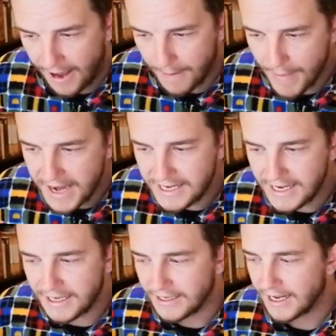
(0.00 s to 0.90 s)

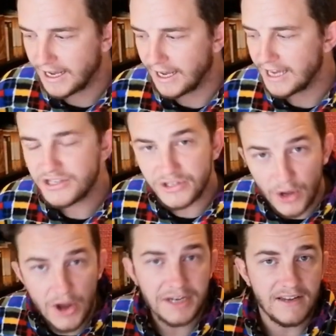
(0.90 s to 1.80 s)
Making
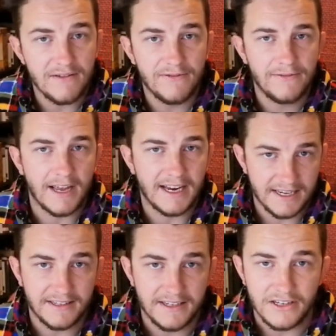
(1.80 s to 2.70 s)
assertive, I guess,
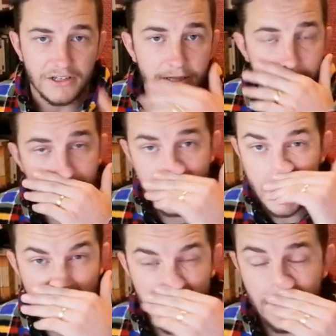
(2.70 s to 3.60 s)
decisions,
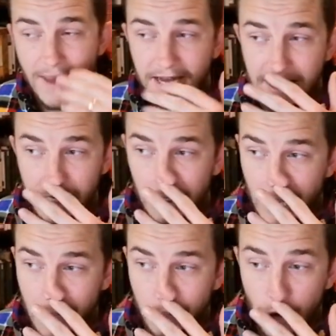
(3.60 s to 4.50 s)
and then making
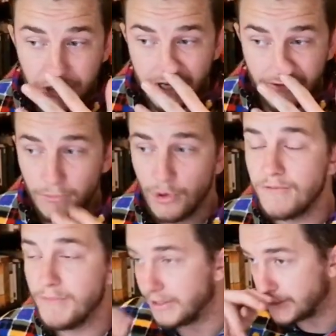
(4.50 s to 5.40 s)
positive
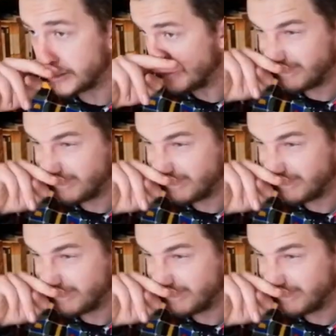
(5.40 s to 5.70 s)
movements